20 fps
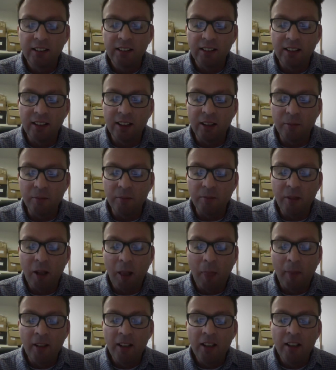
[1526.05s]
Yeah. Um,
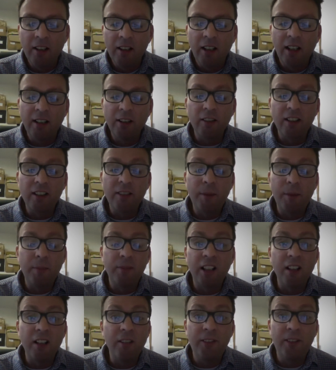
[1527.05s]
lots of people
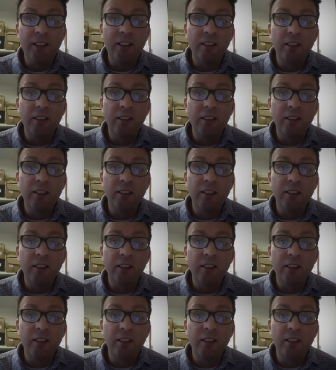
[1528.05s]
don't feel.